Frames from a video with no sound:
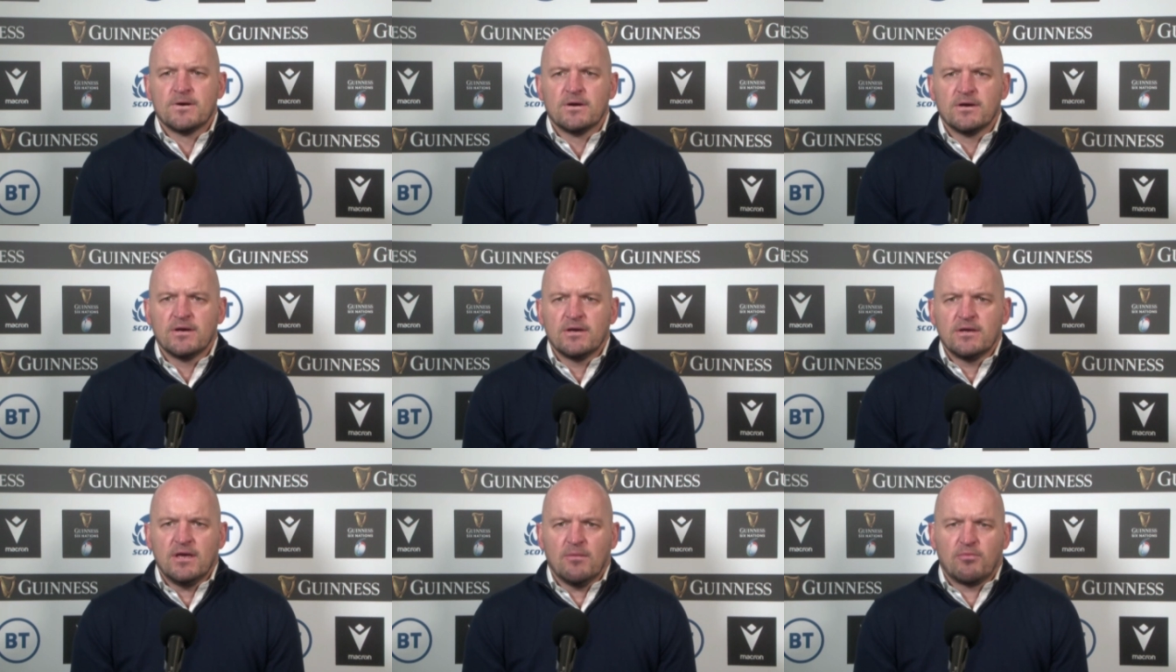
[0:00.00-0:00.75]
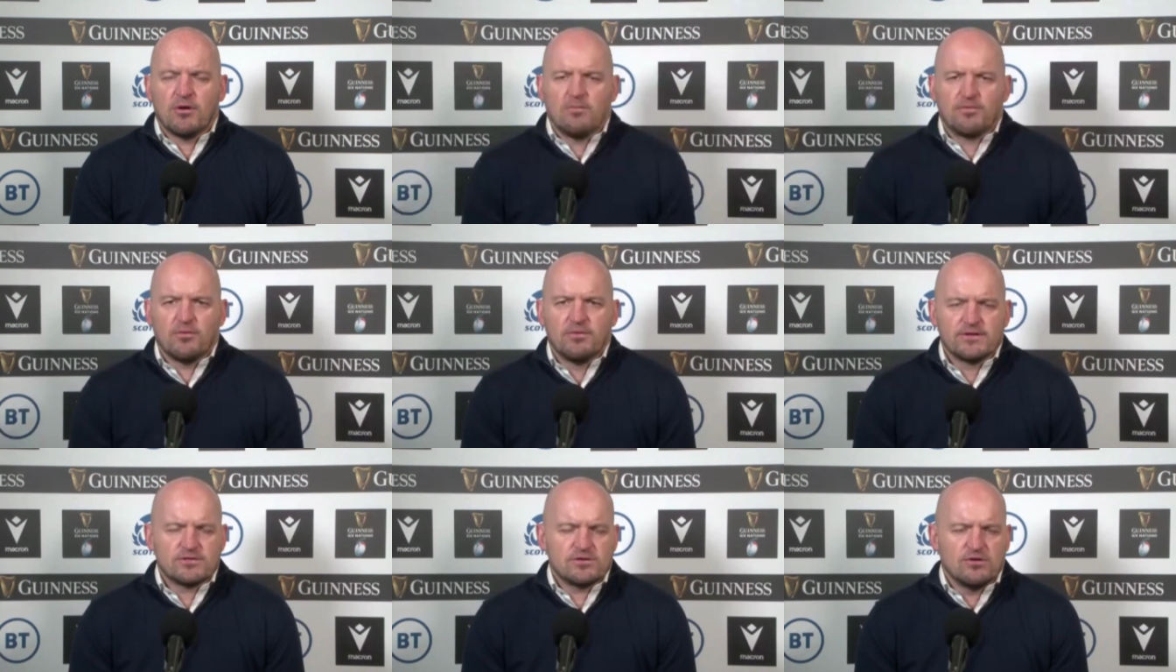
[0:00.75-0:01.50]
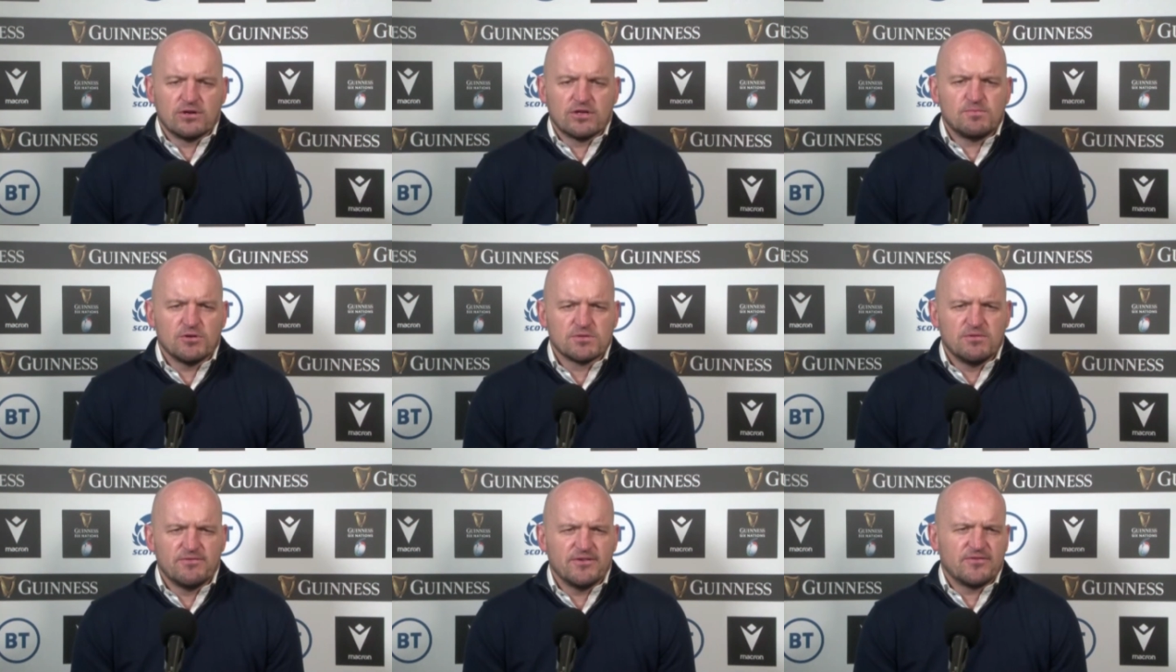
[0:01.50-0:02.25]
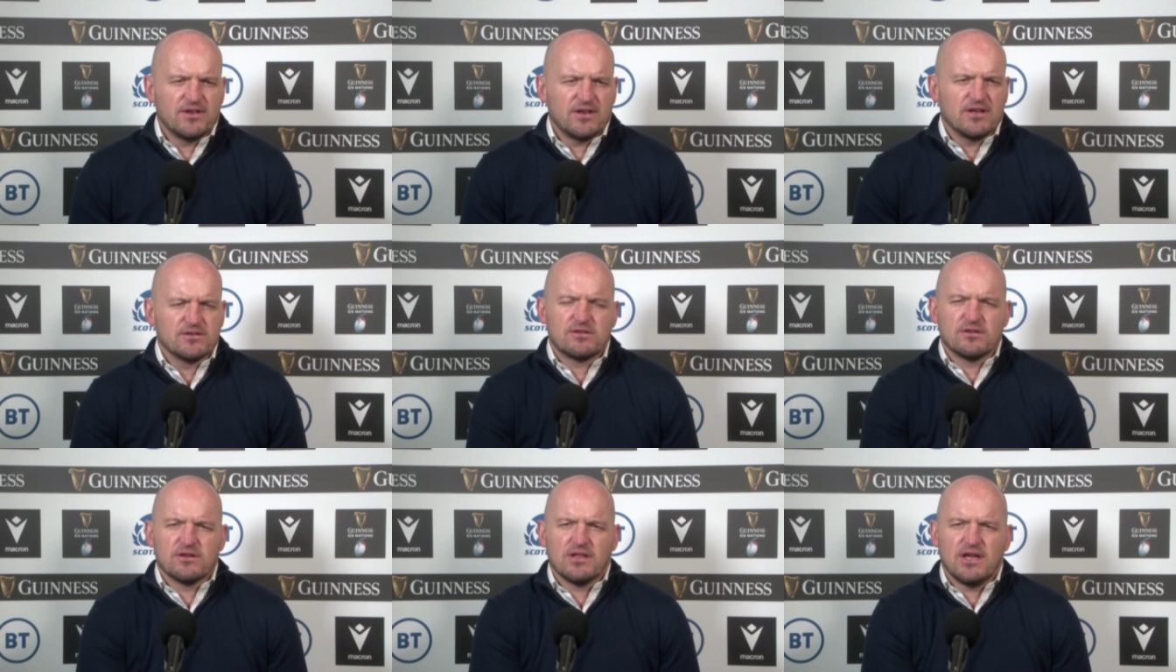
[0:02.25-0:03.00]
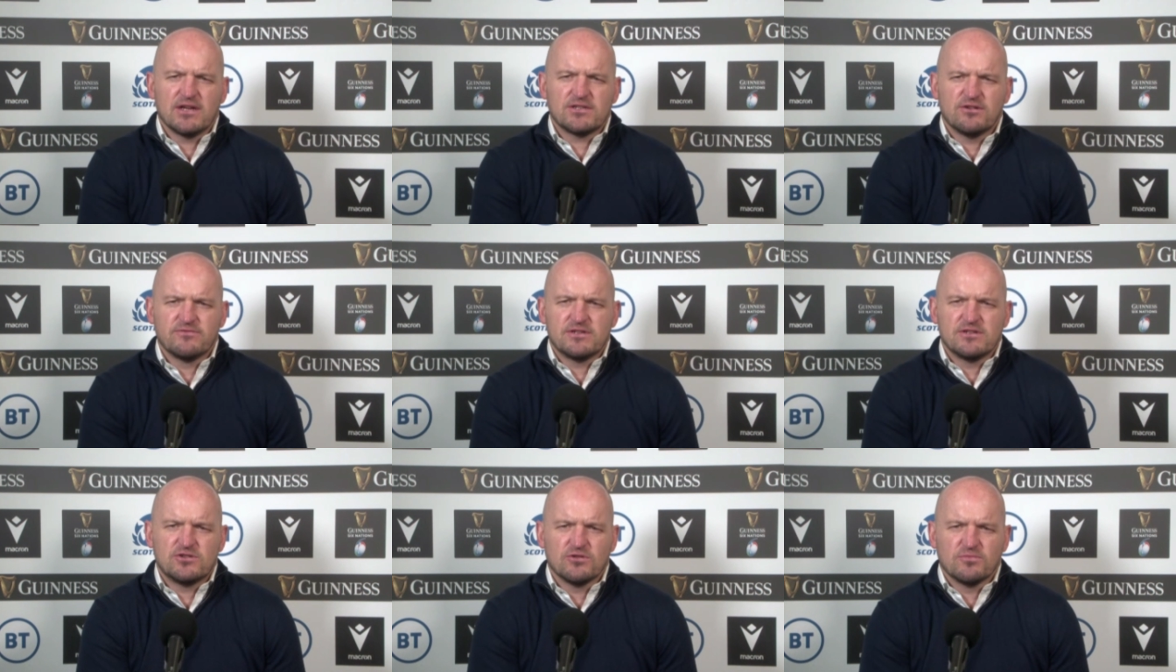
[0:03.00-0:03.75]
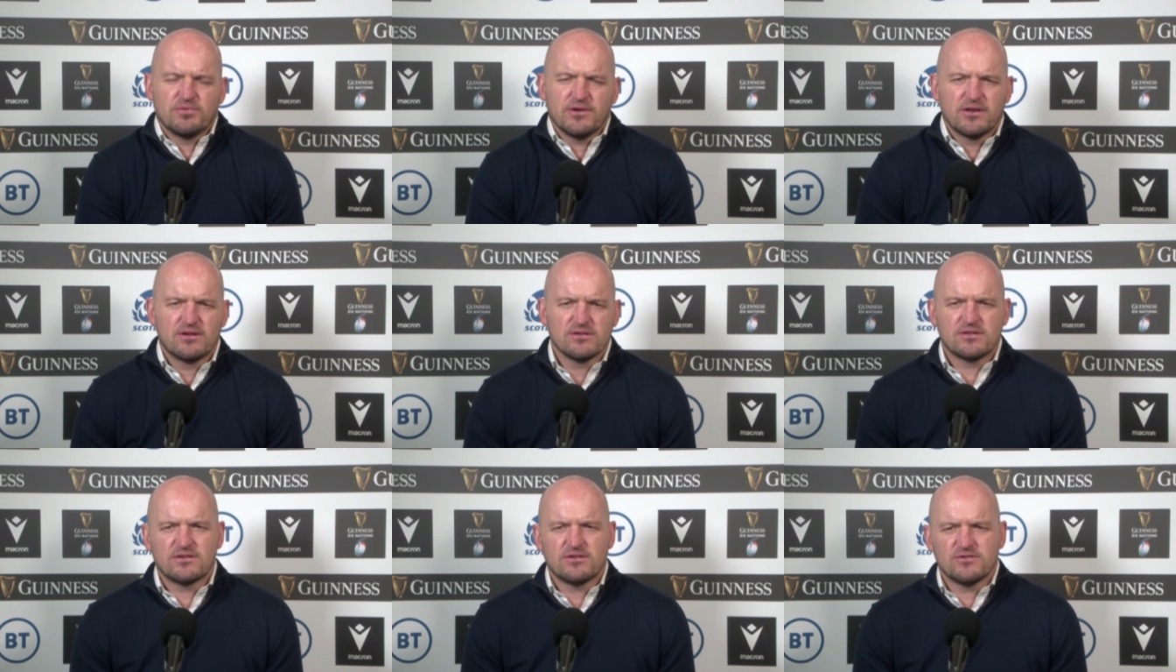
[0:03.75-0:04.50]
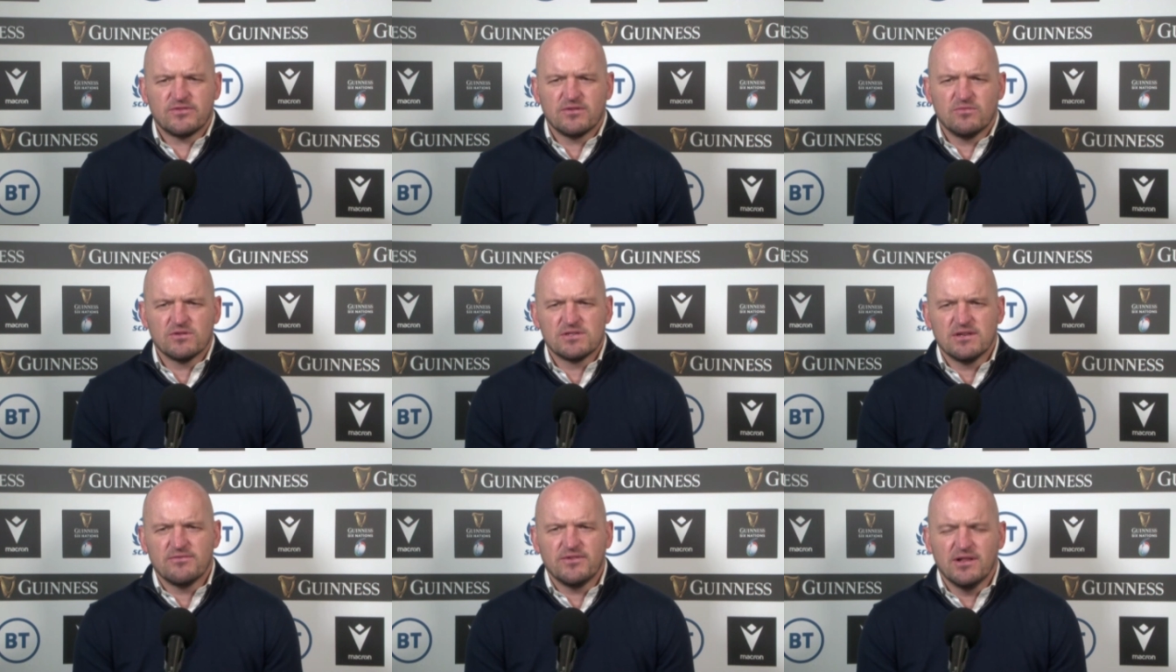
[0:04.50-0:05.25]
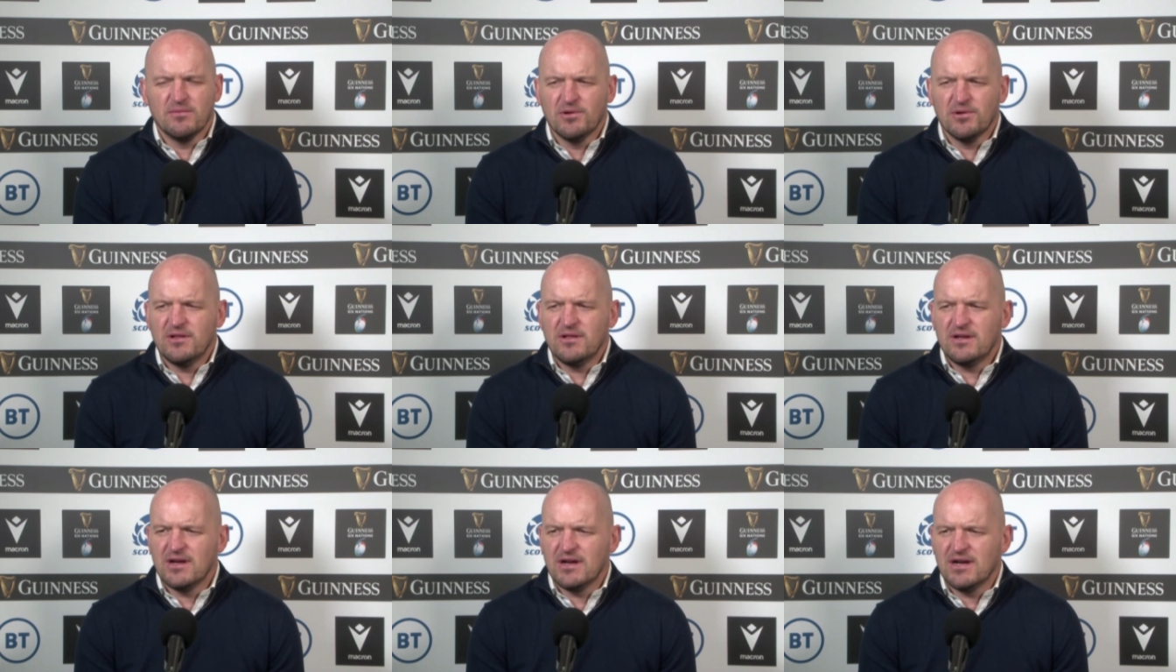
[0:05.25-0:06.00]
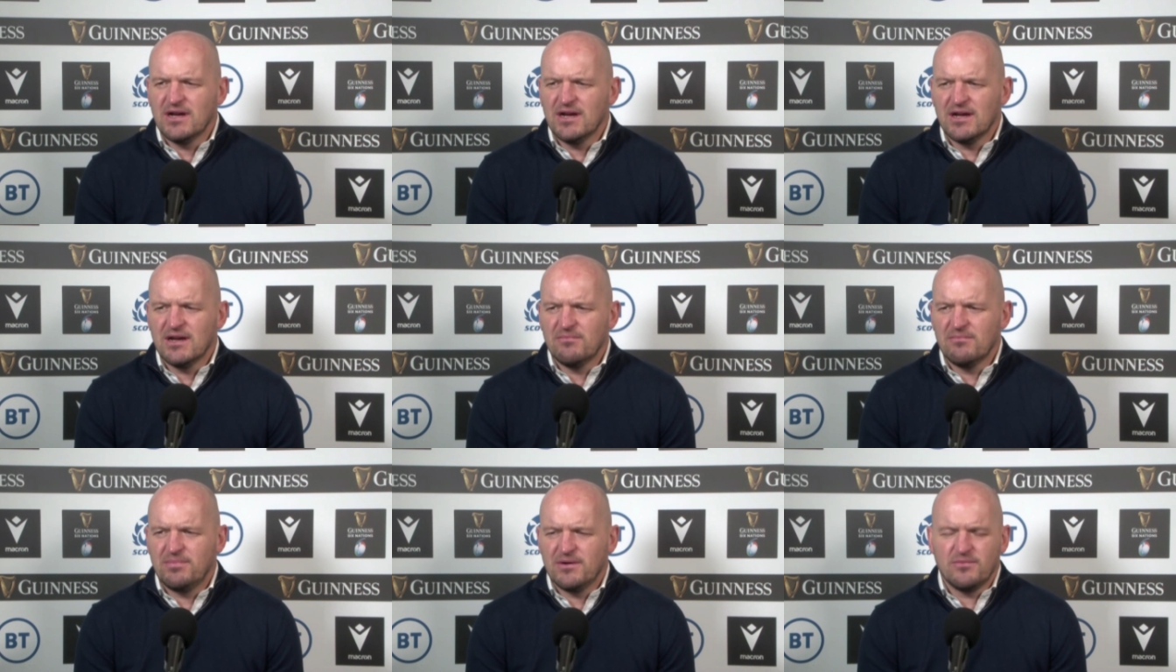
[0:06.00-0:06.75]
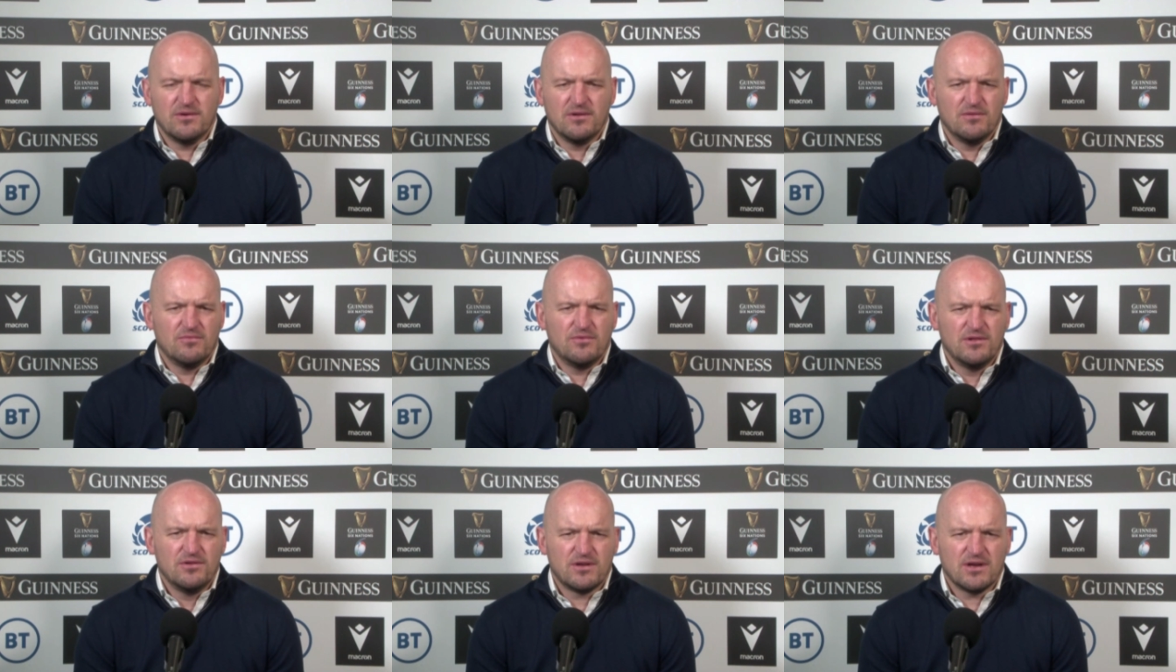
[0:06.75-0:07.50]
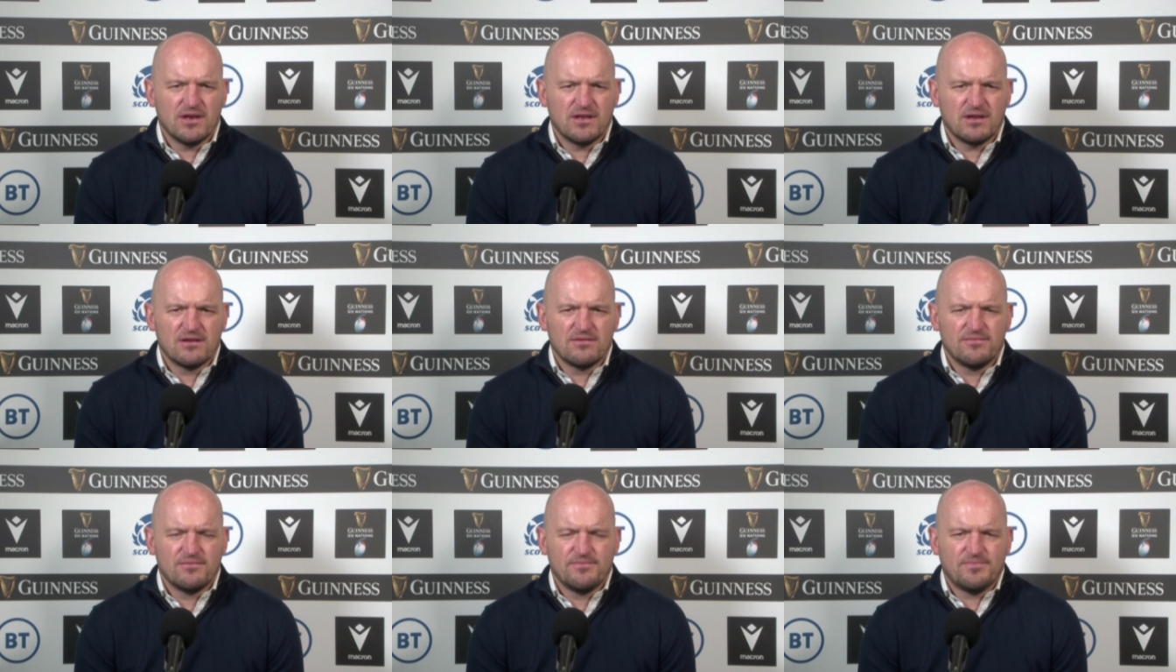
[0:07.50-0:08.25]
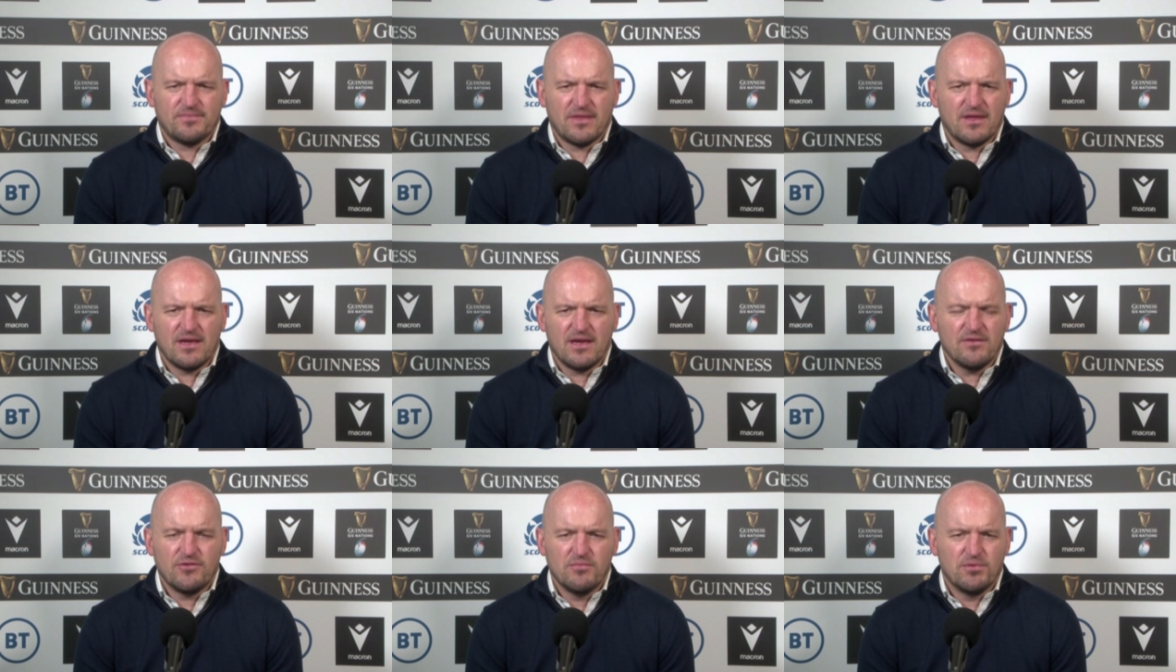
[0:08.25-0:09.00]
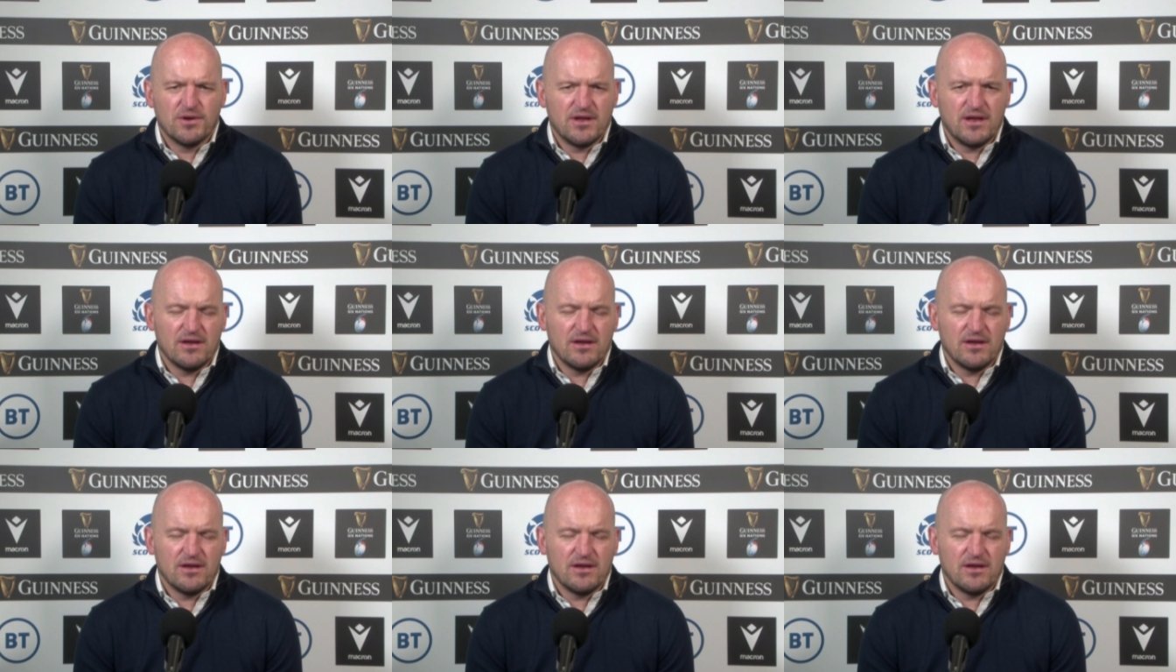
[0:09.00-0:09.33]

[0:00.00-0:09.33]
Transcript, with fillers: Yeah, pro- probably strongest possible 15. last year, obviously, Stuart played because Finn wasn't available, uh, but we'll we'll look at everybody